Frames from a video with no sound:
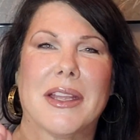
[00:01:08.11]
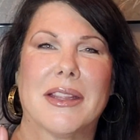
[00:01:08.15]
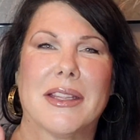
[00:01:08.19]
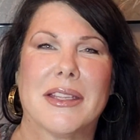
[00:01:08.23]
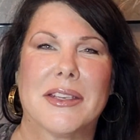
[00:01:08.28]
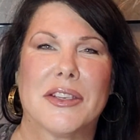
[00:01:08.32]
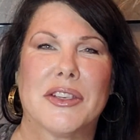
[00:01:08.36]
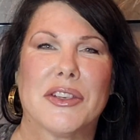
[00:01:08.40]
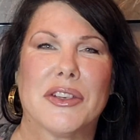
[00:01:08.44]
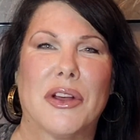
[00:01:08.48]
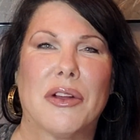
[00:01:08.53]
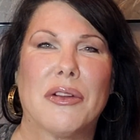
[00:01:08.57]

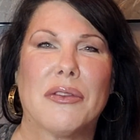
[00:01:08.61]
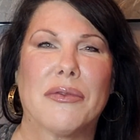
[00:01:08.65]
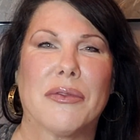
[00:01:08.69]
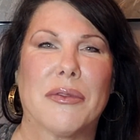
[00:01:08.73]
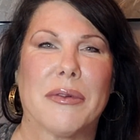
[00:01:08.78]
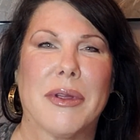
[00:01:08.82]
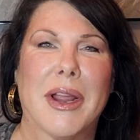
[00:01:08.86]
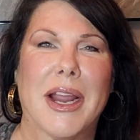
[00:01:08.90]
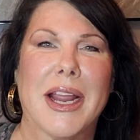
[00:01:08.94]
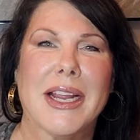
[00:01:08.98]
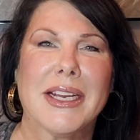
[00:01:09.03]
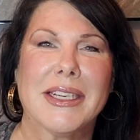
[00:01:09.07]
This is all
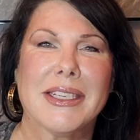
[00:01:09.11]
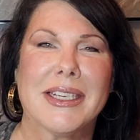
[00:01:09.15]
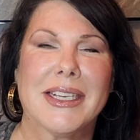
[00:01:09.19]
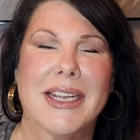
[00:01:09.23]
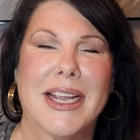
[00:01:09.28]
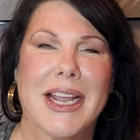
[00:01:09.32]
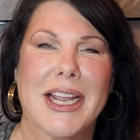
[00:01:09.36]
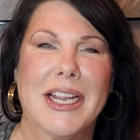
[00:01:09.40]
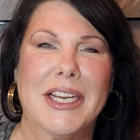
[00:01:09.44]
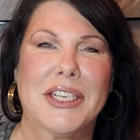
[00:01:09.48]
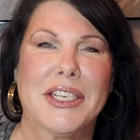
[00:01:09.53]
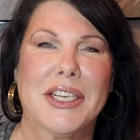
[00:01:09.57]
for
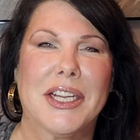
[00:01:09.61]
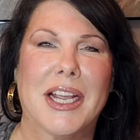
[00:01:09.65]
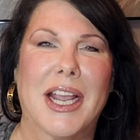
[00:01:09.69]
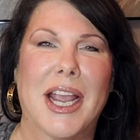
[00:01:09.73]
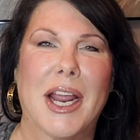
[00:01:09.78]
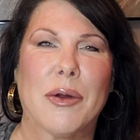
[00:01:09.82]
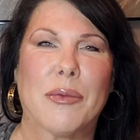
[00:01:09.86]
anti-aging,